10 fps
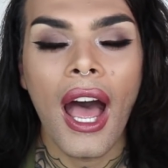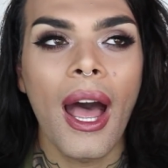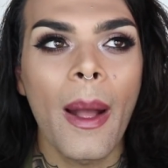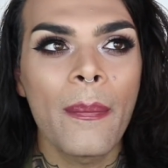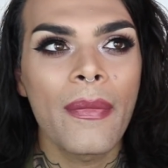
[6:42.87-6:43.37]

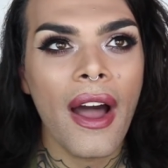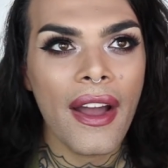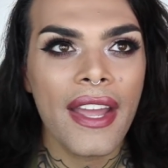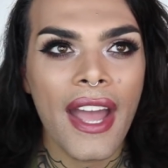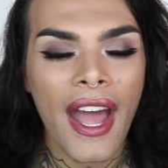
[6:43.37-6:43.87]

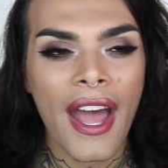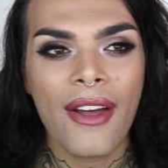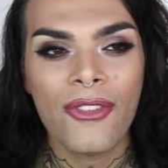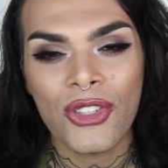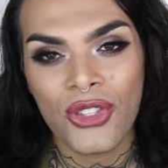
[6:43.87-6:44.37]
I
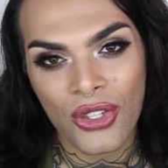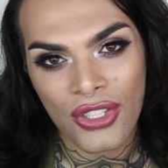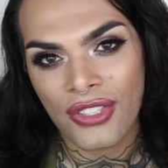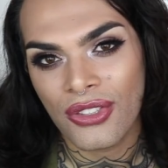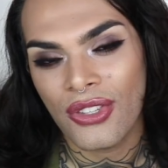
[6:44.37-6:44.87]
have two
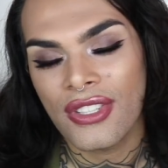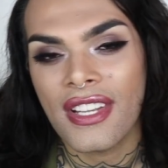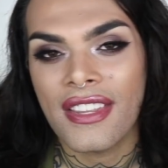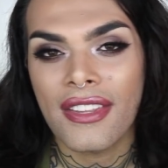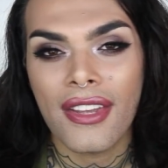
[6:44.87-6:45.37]
tattoos
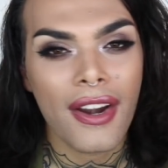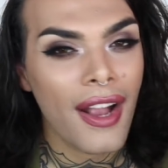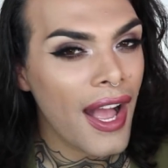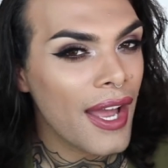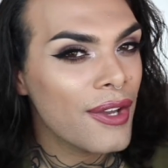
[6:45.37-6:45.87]
that they're
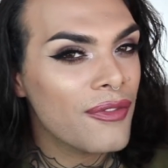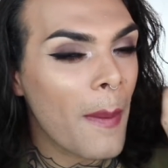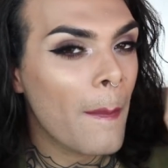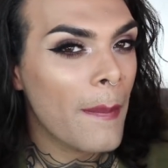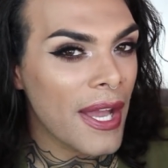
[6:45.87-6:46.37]
kind
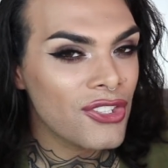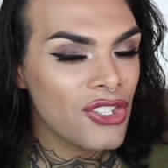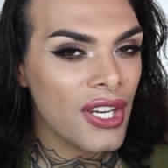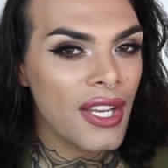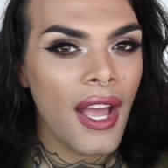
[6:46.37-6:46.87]
of
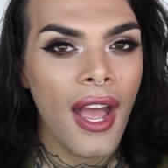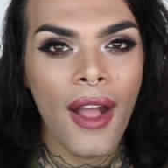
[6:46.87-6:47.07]
matching.